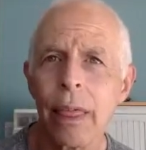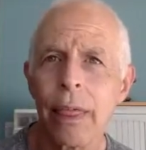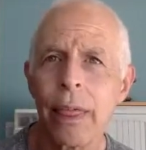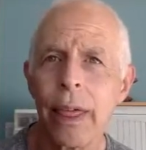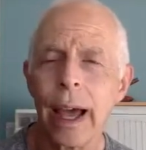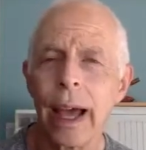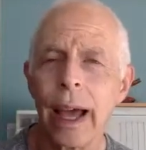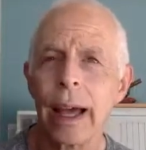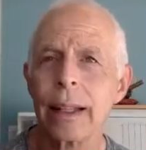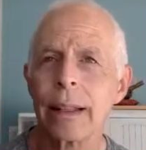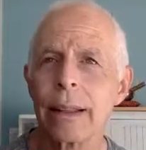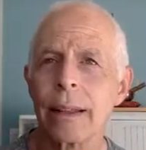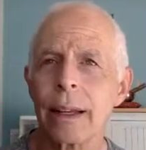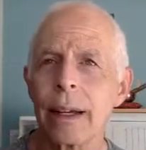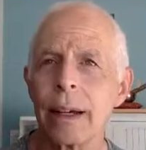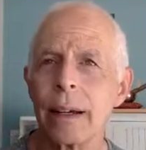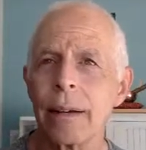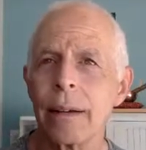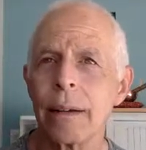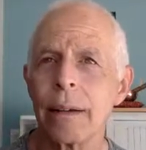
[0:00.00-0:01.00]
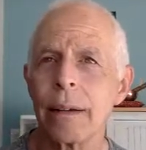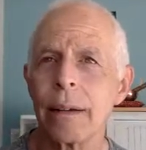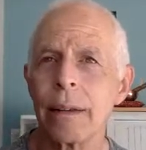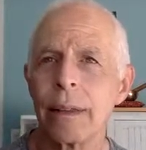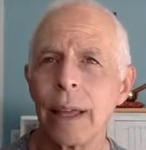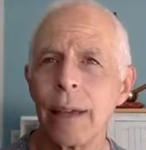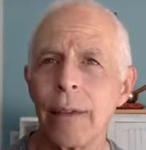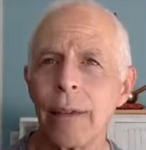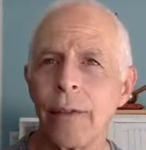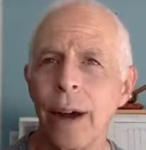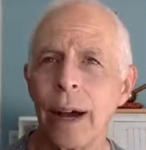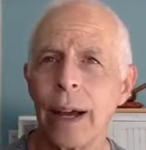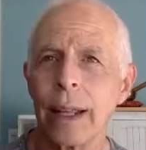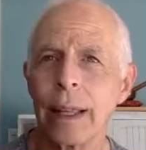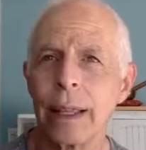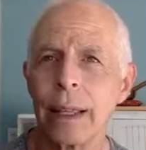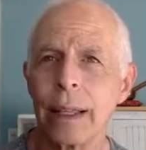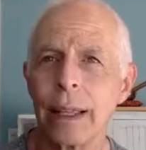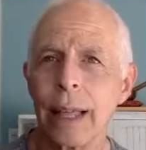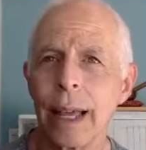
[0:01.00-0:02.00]
that they
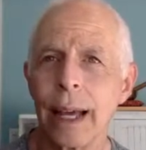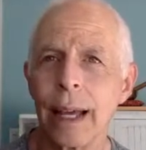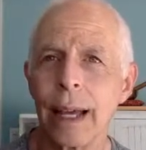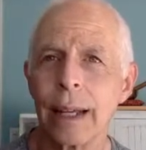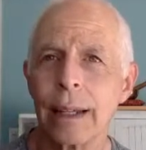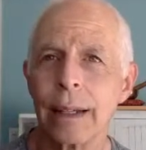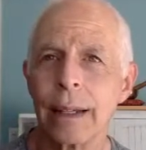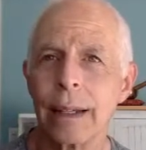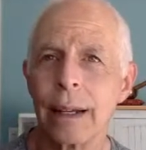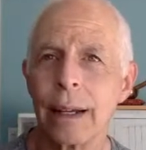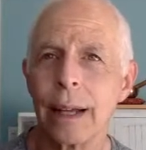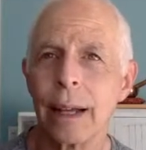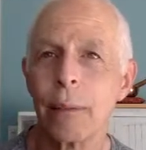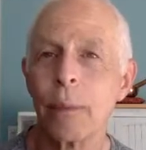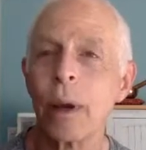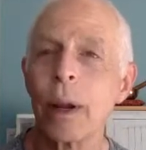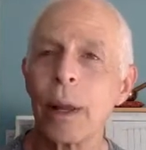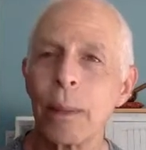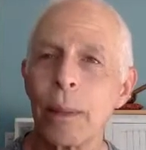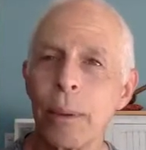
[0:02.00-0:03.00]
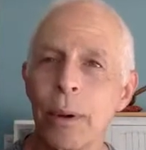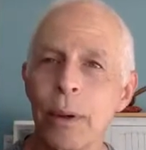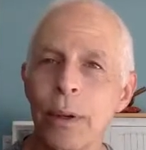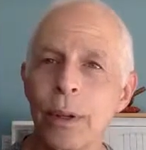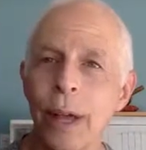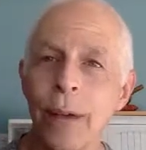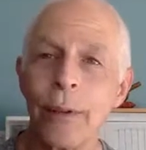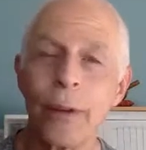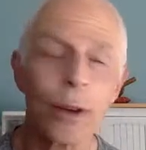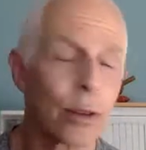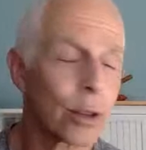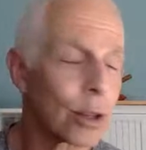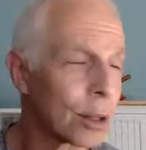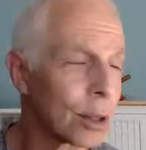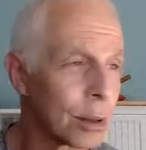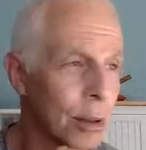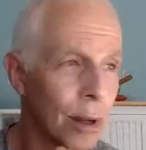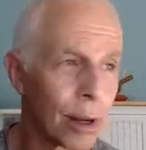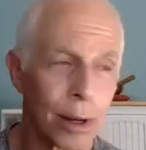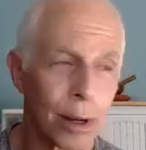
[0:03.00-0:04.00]
find that, and one of the person I've heard this